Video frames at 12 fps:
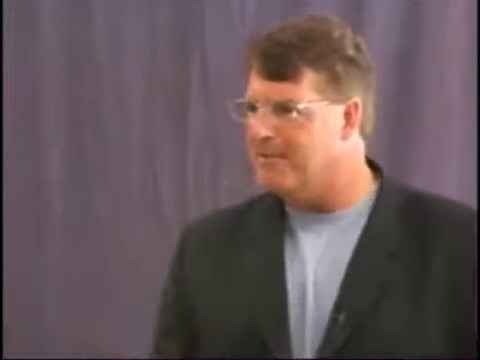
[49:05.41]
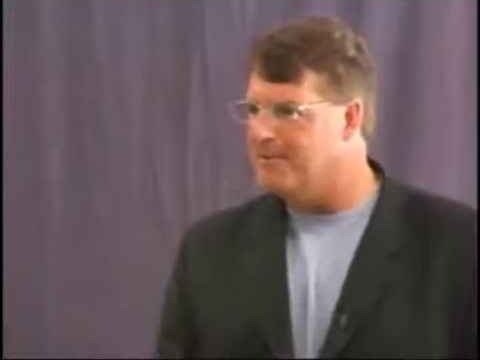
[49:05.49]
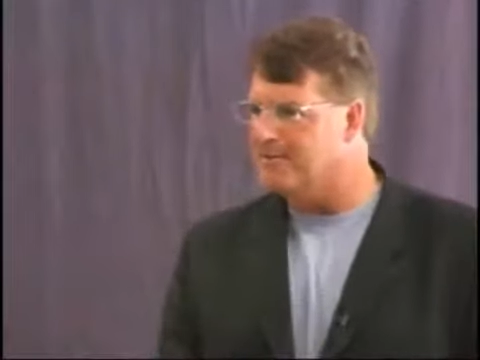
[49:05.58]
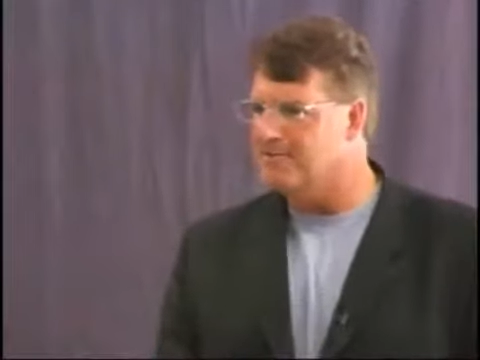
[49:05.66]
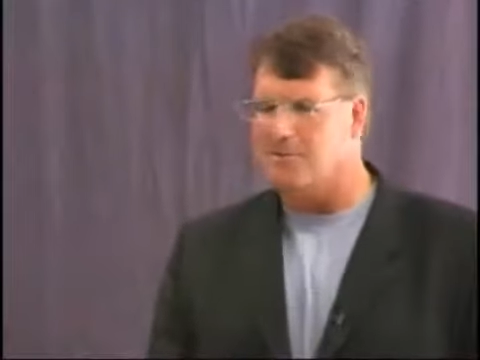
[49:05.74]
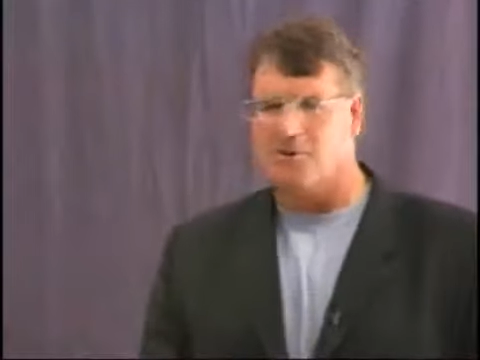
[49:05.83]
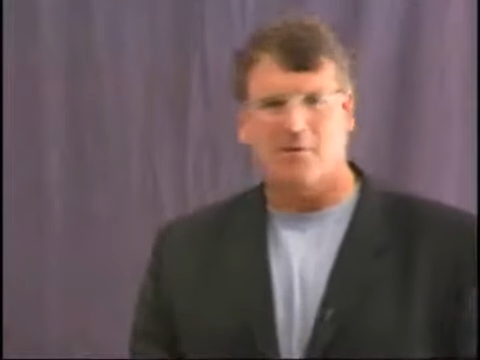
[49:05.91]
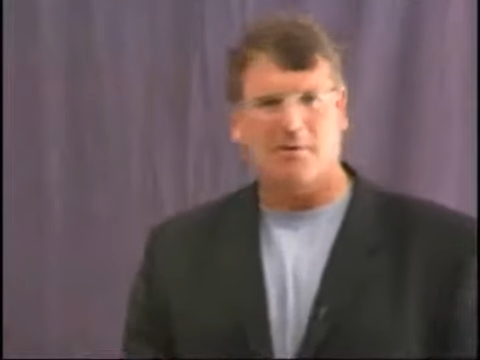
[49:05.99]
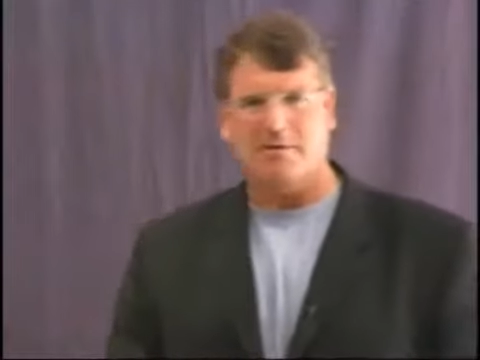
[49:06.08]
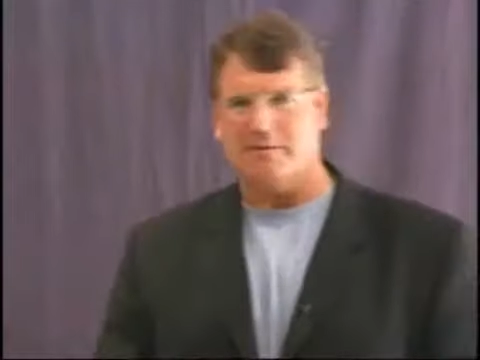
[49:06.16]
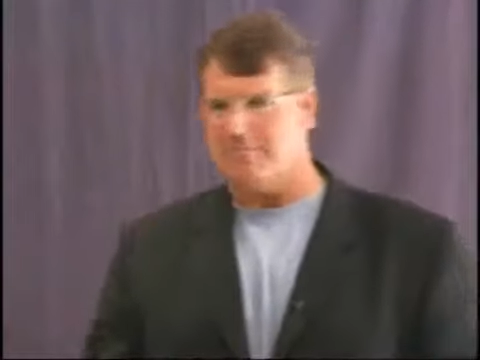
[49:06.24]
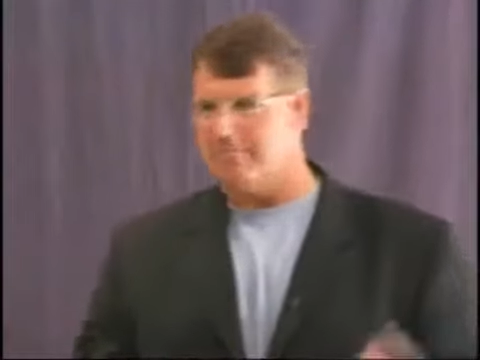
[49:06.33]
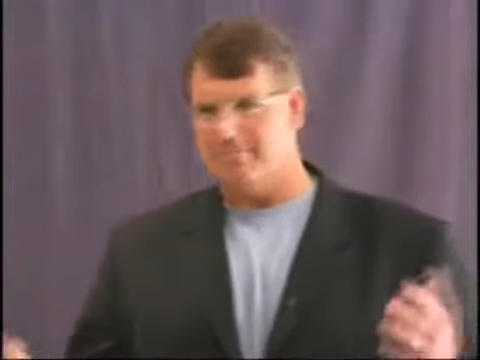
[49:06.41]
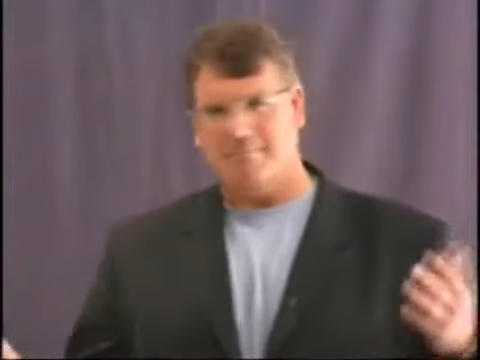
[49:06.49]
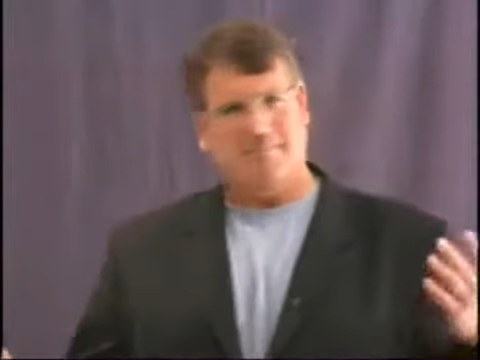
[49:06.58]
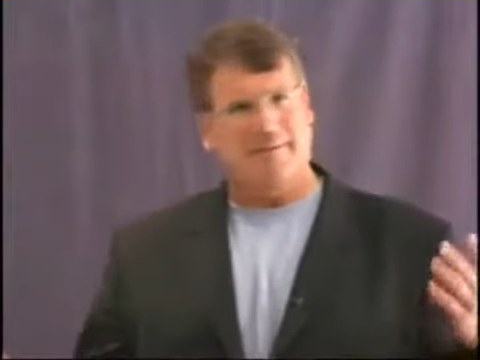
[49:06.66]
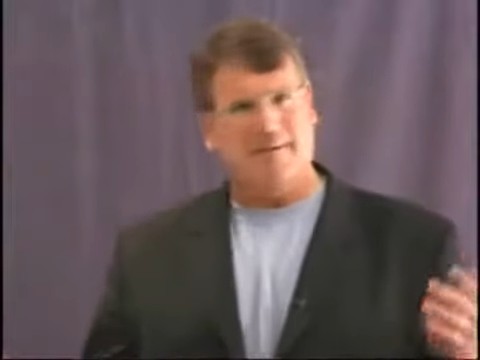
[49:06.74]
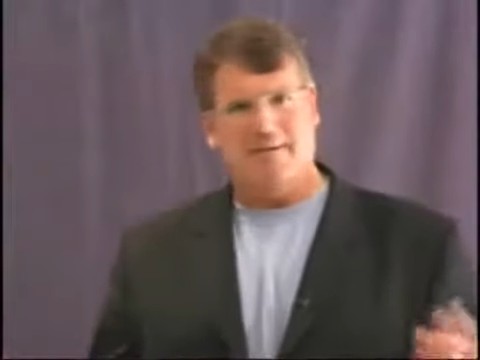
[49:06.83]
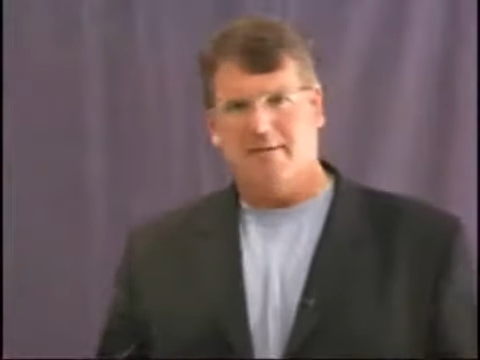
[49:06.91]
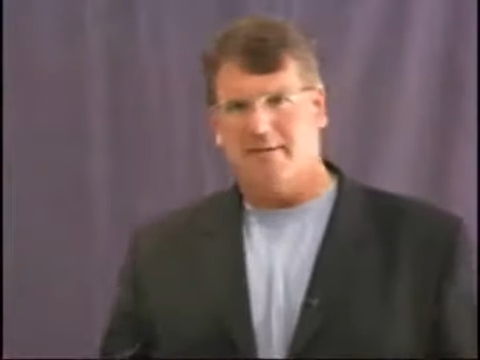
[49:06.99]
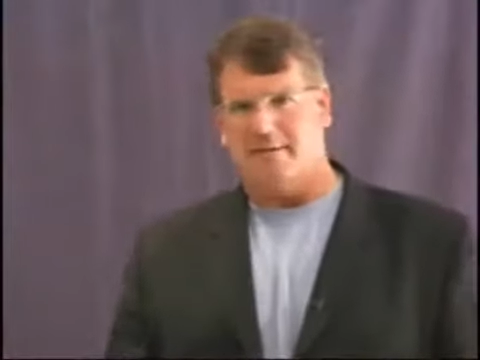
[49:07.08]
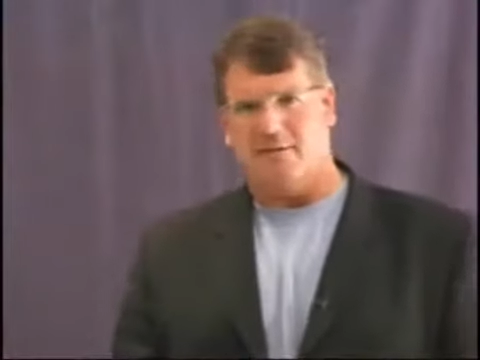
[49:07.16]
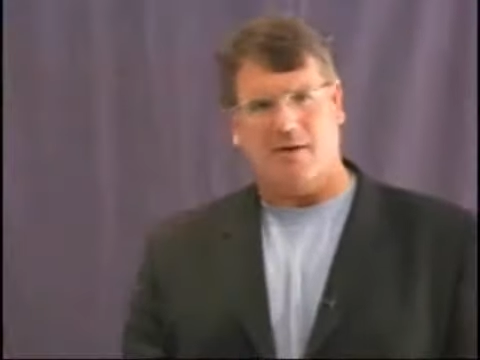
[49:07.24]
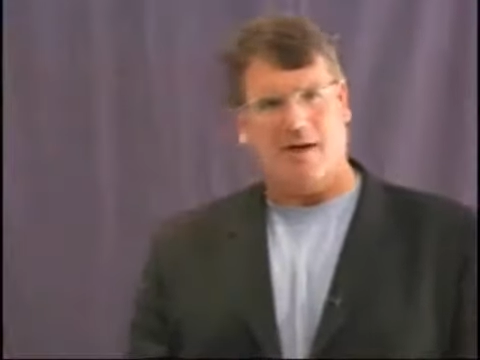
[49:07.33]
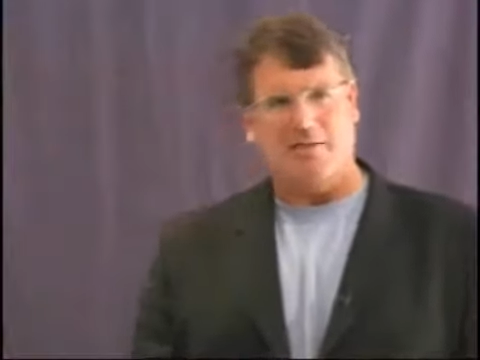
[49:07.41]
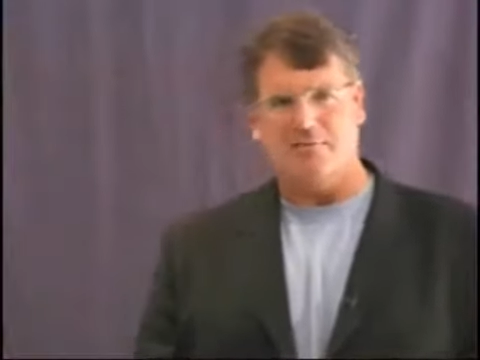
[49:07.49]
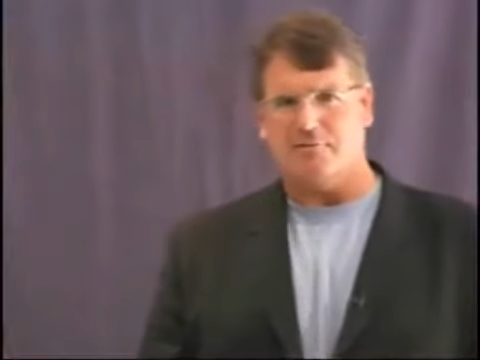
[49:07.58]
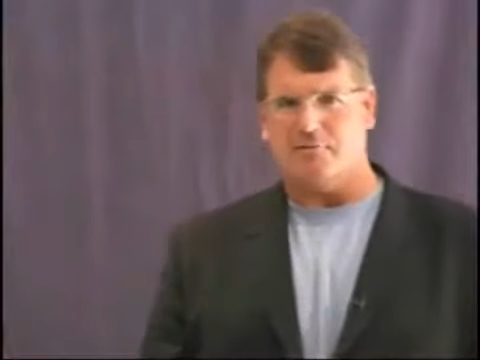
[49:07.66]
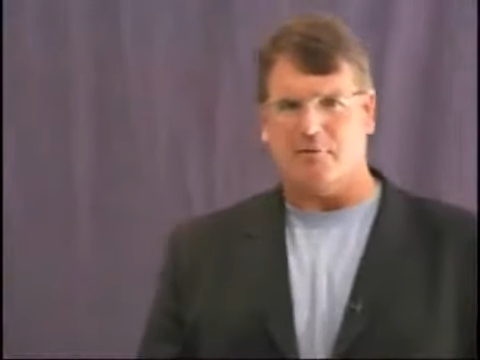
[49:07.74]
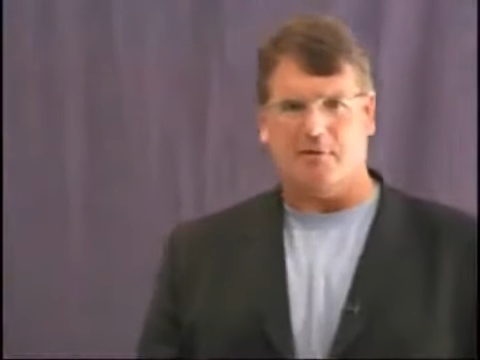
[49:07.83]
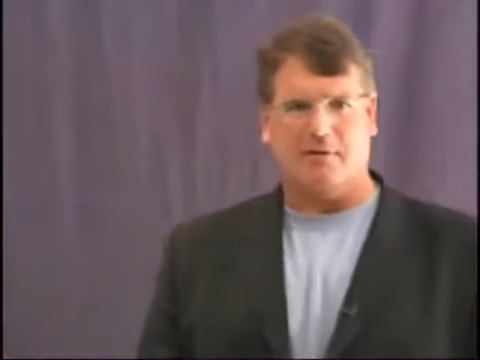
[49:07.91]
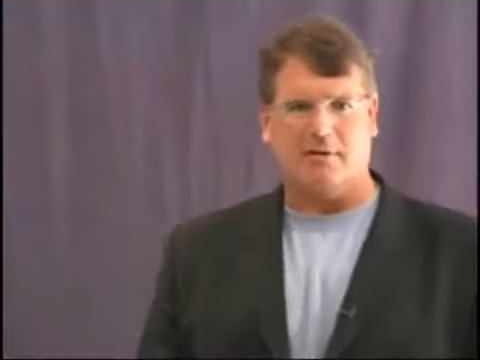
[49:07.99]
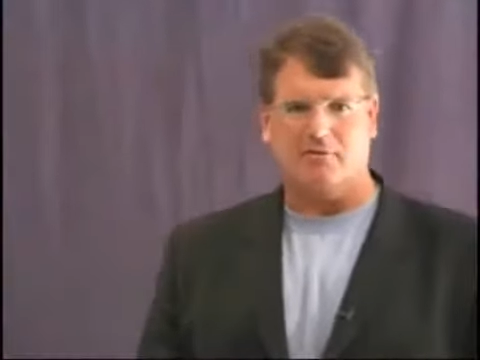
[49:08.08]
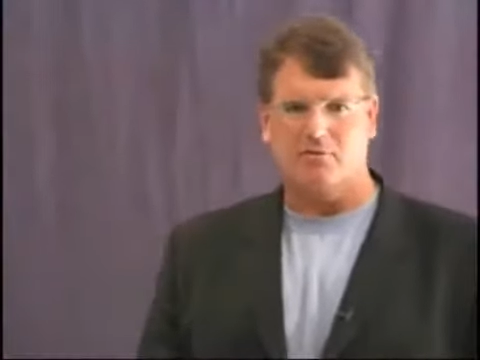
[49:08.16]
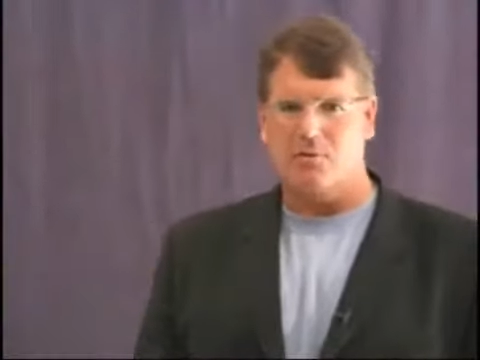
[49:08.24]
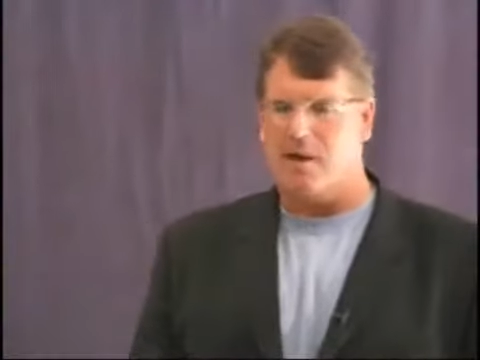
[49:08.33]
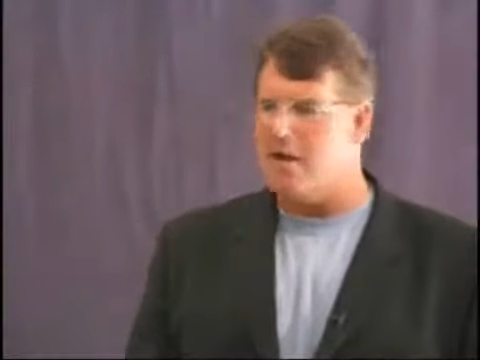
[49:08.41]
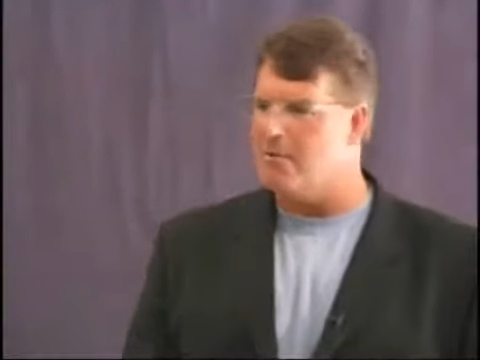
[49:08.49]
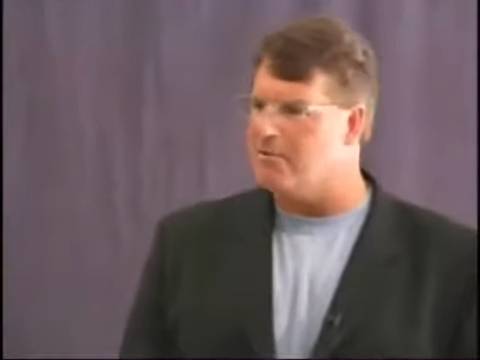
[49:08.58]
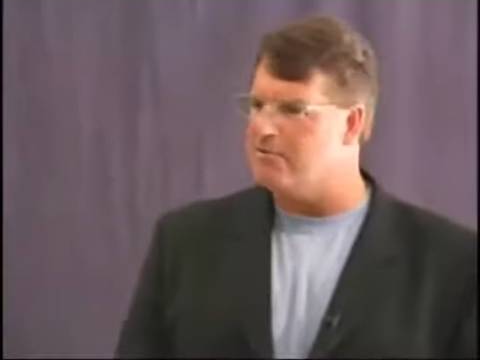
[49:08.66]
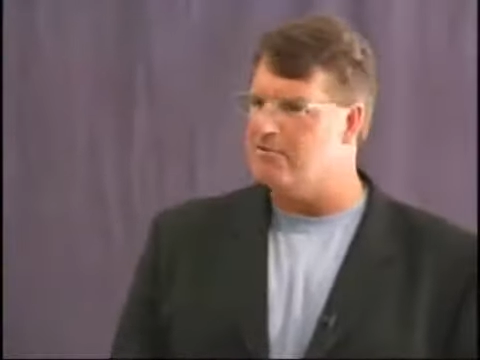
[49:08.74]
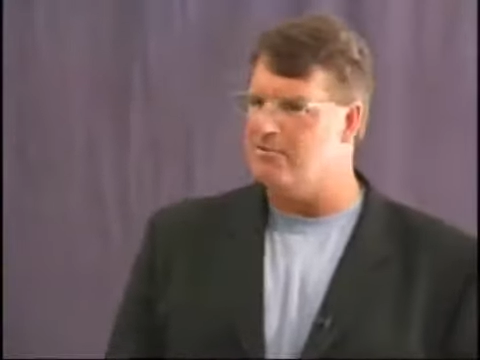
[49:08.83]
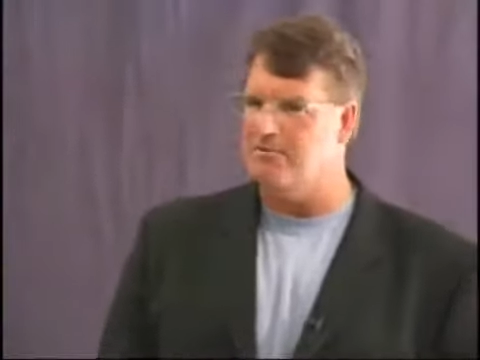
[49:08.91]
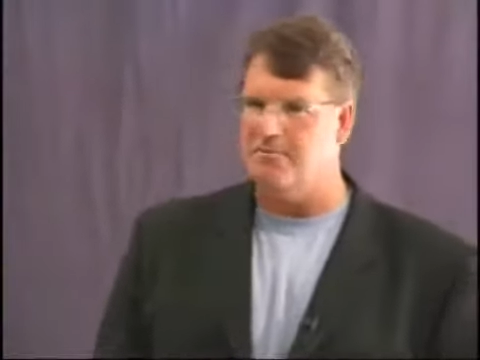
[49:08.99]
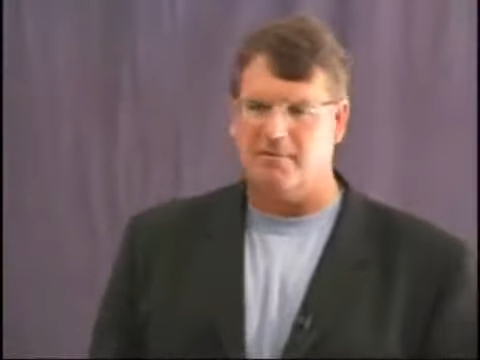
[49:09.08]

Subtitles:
And so it'll ice for 2 hours,